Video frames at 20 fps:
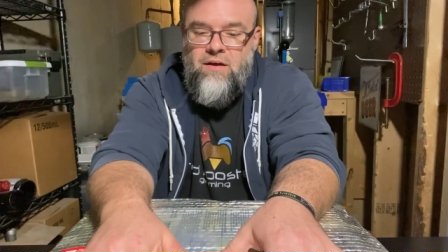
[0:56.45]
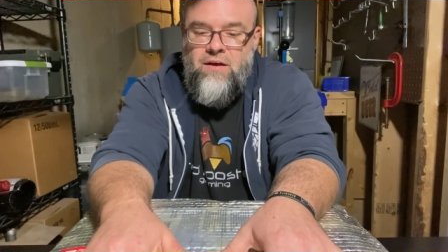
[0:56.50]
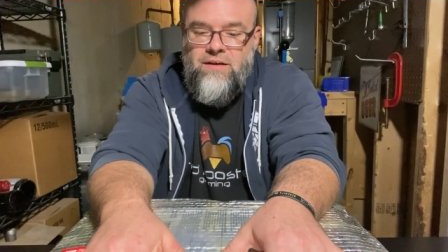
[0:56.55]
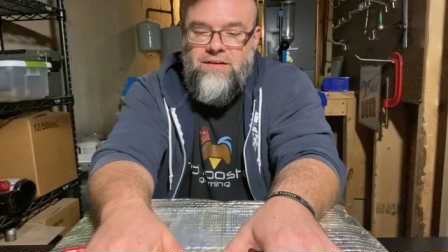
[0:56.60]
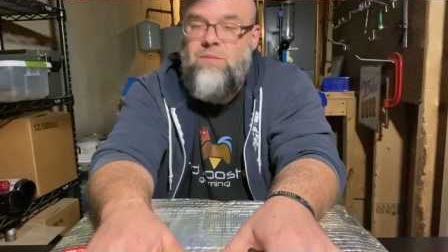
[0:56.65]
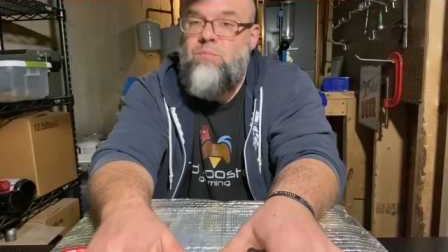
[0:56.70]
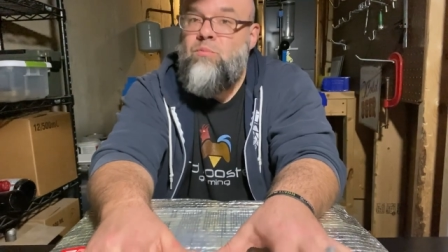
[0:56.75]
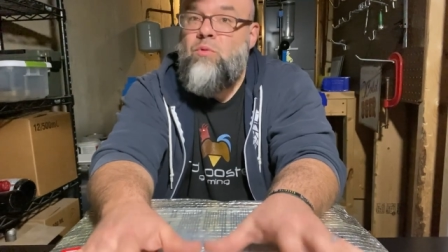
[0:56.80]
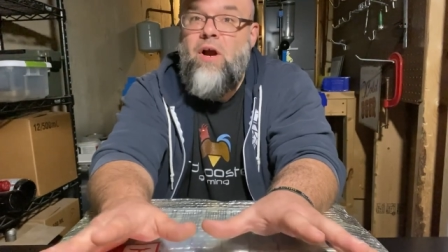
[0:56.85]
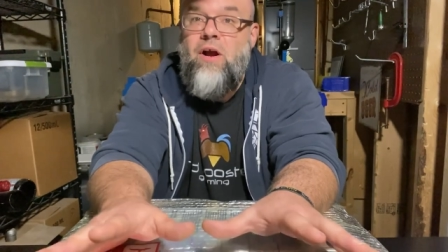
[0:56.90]

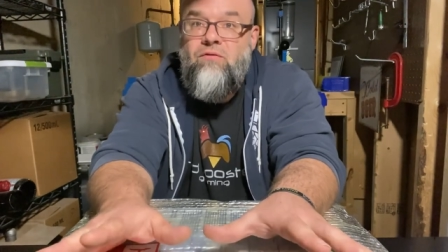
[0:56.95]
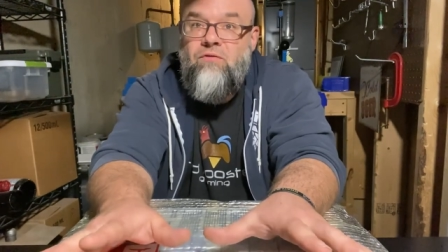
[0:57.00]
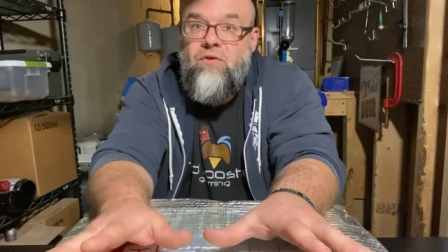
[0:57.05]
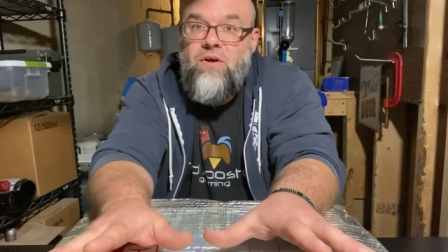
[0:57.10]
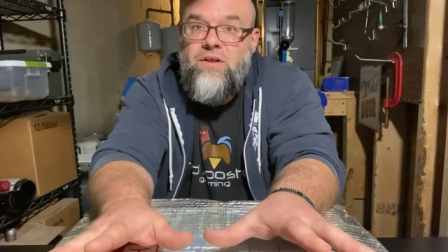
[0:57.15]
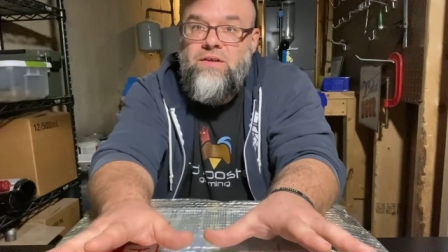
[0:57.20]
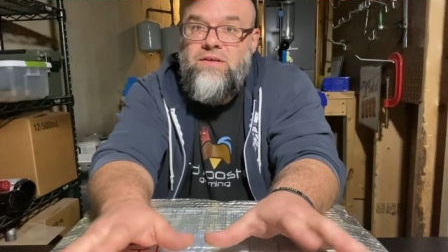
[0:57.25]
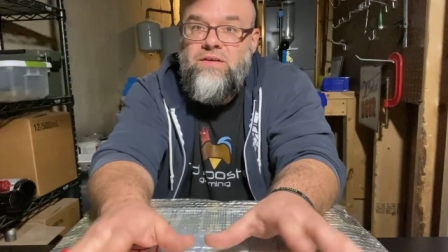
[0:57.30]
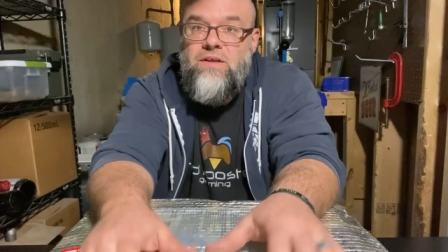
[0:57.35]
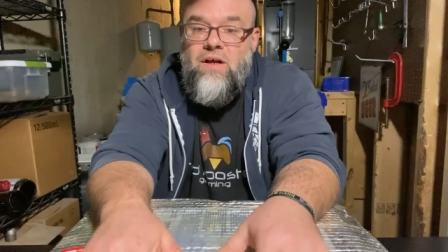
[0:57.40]
some
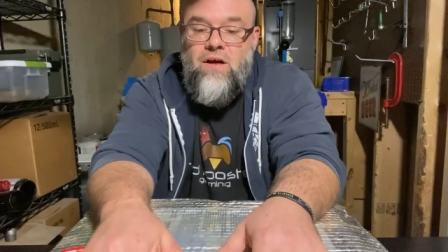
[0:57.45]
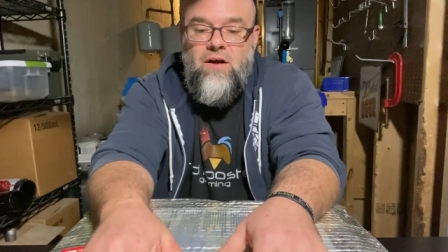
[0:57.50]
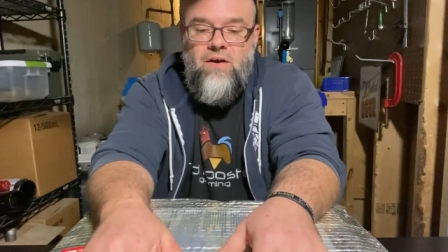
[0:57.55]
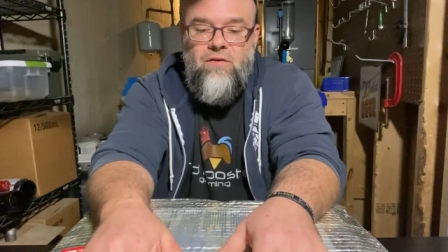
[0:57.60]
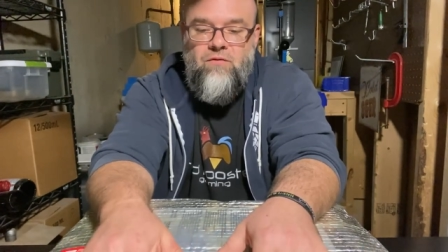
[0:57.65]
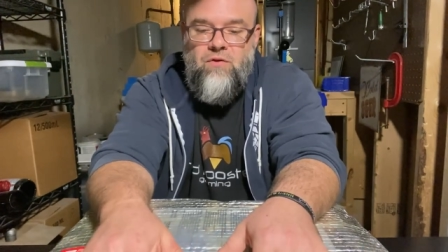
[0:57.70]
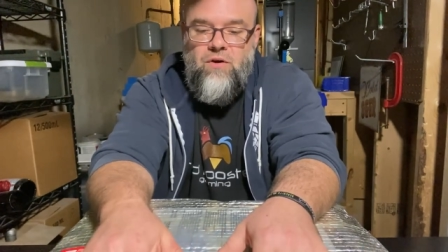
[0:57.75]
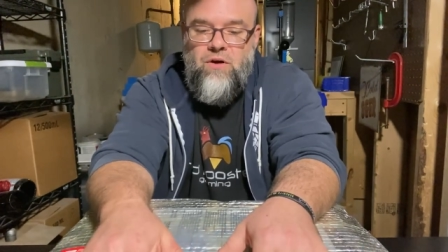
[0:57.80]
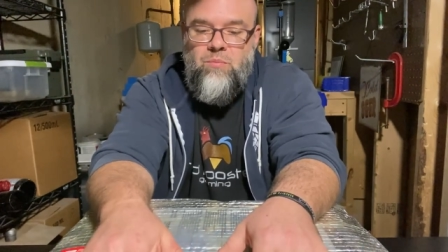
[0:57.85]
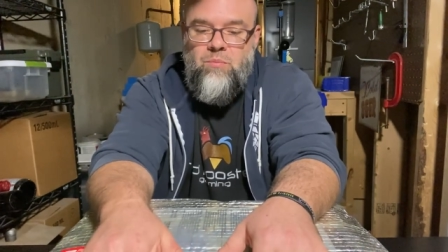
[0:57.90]
reference
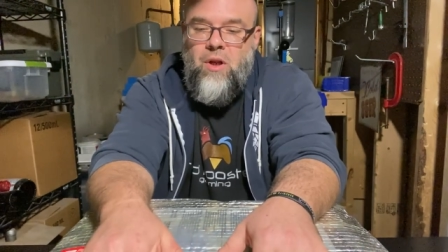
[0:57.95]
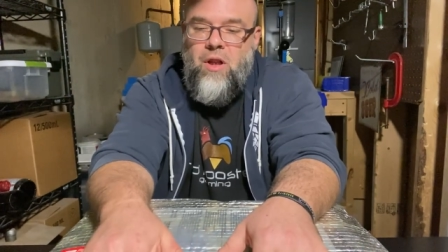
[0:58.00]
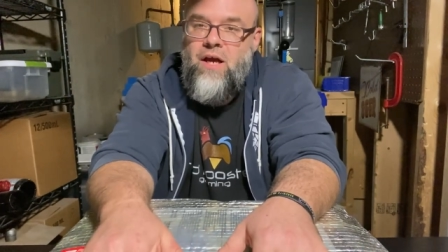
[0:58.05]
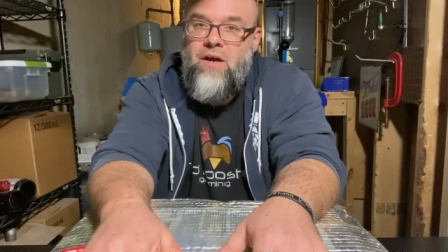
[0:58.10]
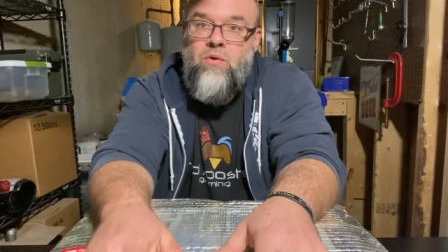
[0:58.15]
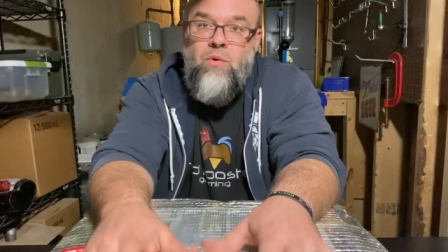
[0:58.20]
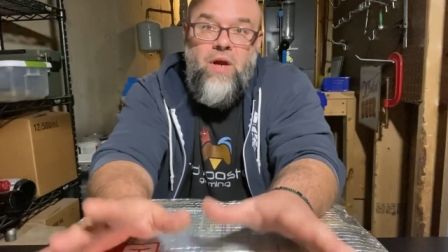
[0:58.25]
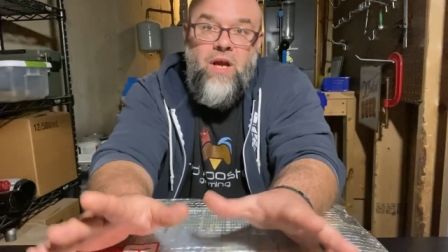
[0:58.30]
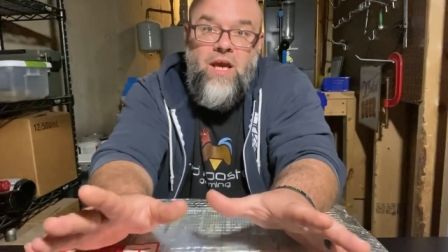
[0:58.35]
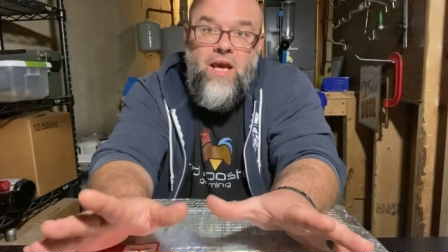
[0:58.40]
stuff or to play a
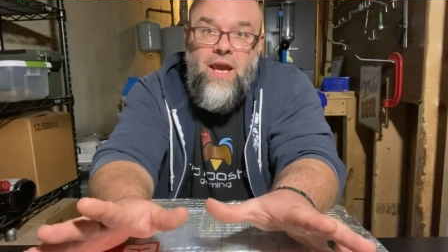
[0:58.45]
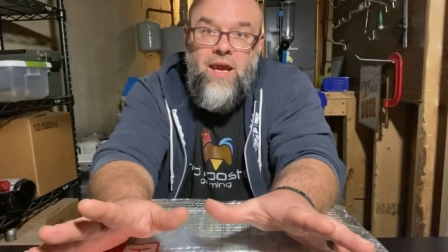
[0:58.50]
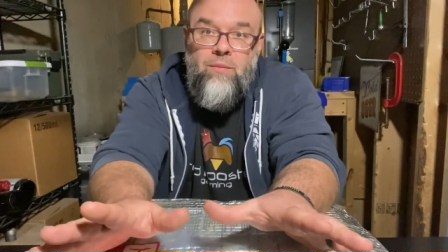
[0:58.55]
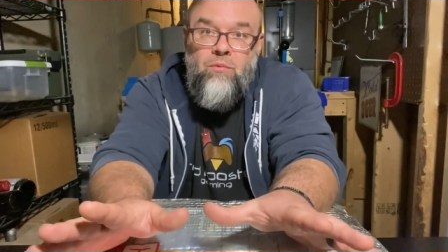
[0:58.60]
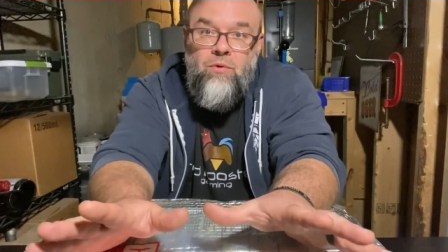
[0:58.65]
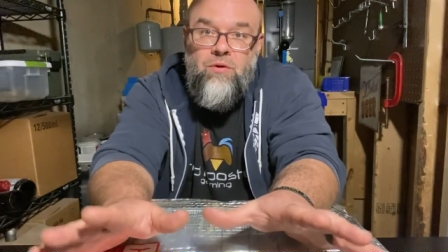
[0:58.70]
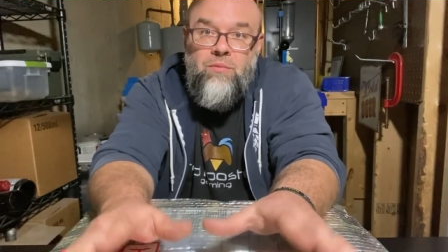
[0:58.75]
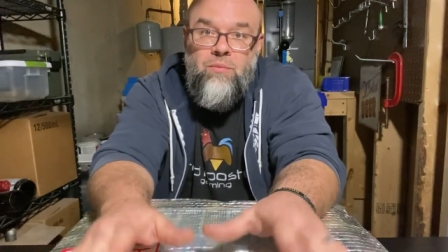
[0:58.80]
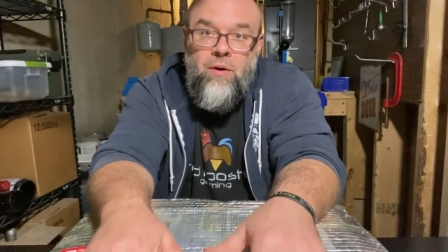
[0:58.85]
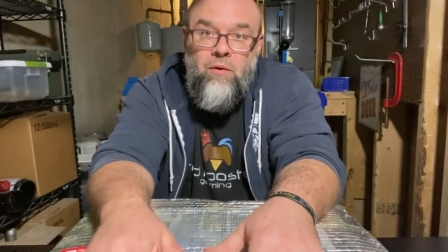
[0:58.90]
quick game
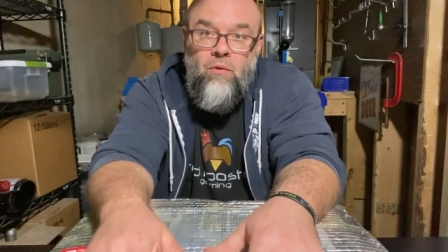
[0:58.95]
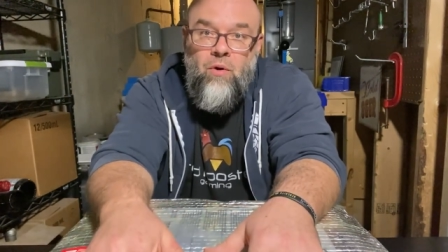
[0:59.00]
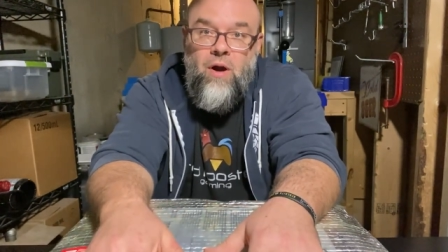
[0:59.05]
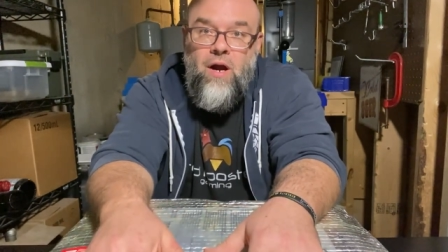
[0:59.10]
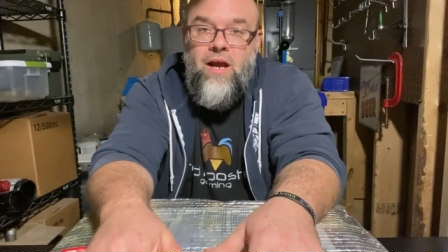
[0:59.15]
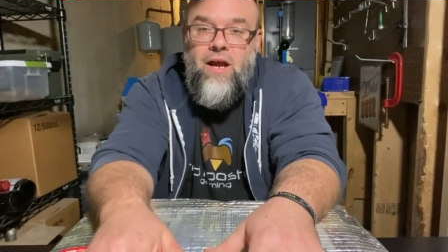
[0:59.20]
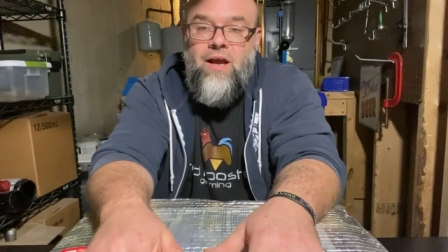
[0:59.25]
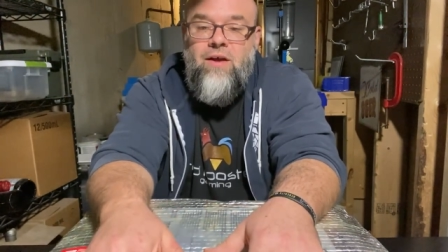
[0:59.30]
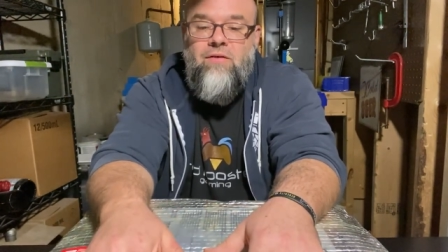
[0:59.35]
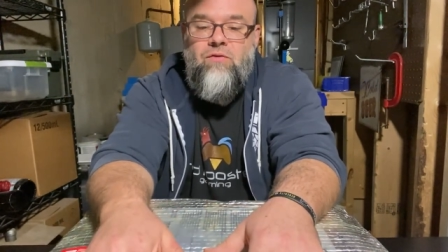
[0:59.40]
with my
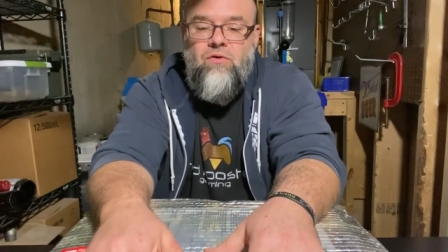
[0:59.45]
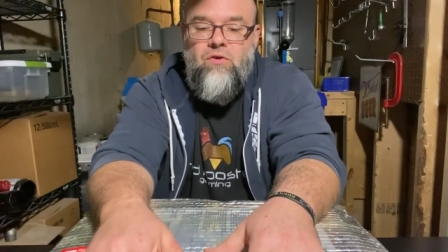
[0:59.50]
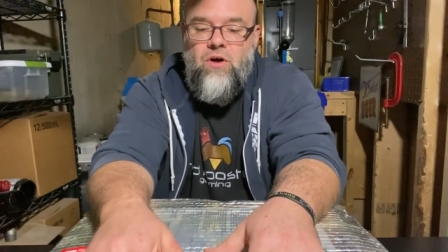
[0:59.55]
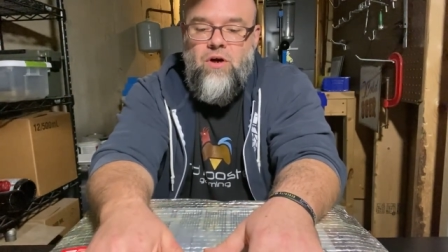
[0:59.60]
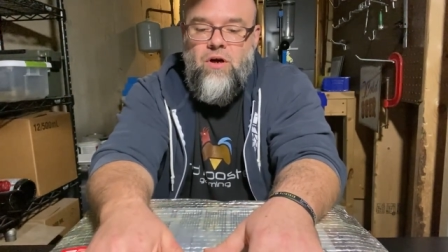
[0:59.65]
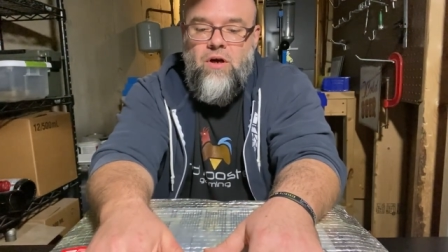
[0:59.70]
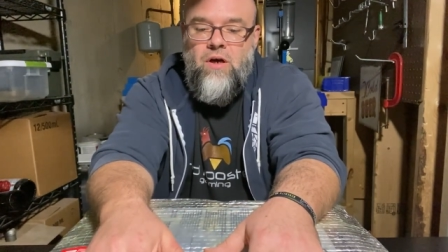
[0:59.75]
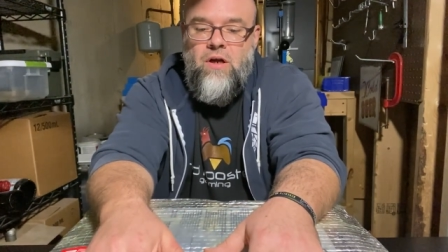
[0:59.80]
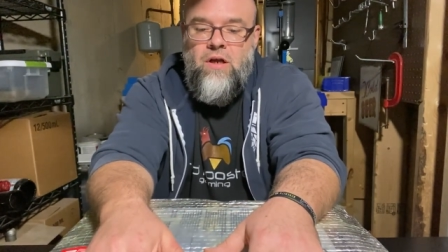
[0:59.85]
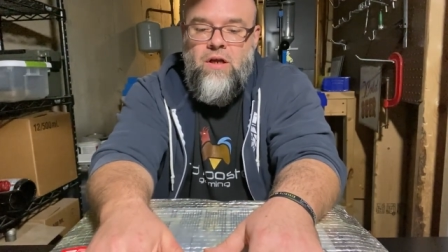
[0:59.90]
wife
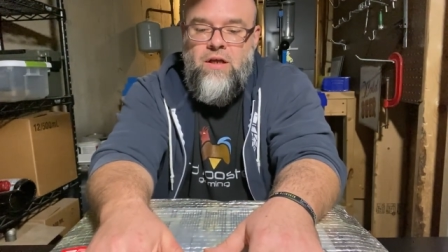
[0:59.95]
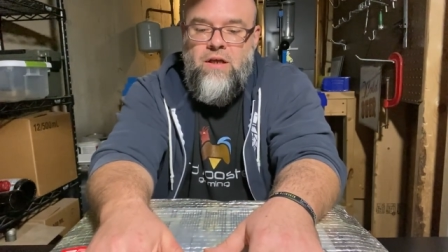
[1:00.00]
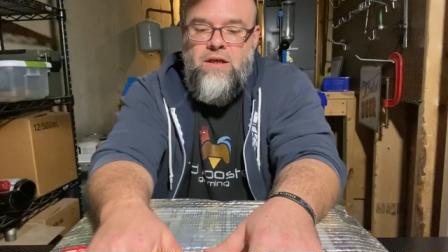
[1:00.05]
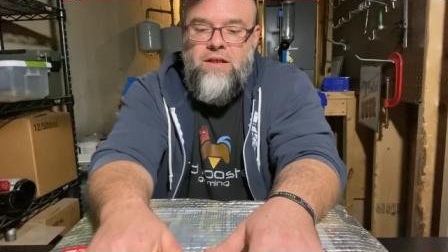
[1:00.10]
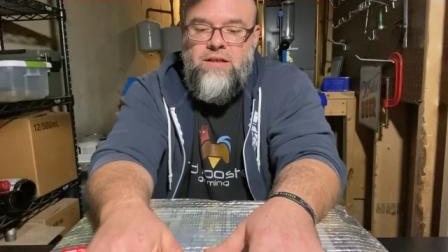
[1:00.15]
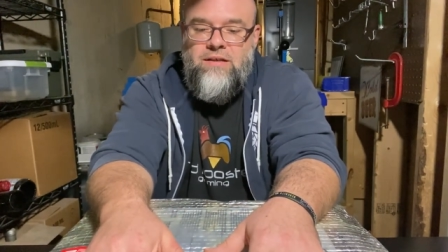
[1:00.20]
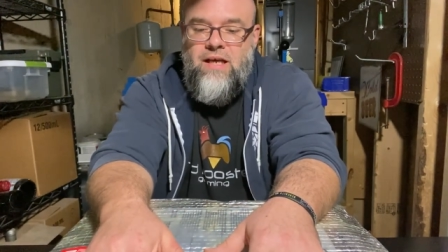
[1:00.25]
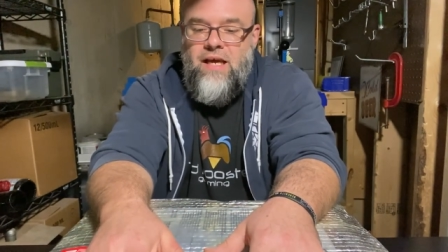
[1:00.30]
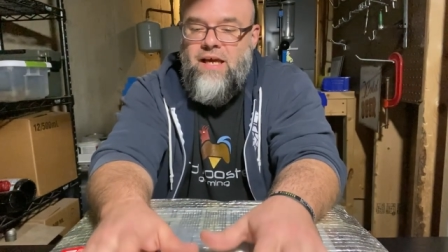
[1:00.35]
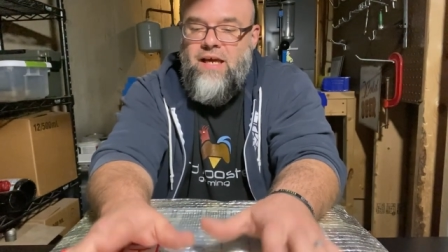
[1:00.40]
or
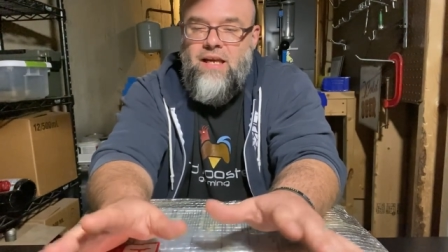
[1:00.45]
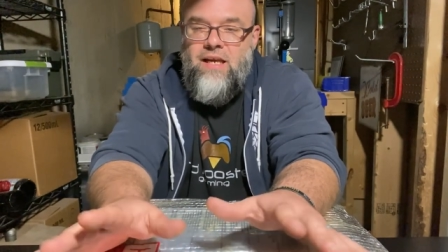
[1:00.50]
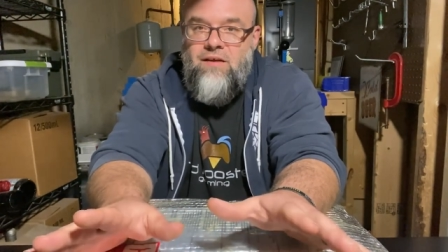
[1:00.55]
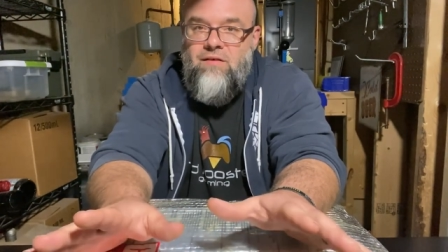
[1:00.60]
take it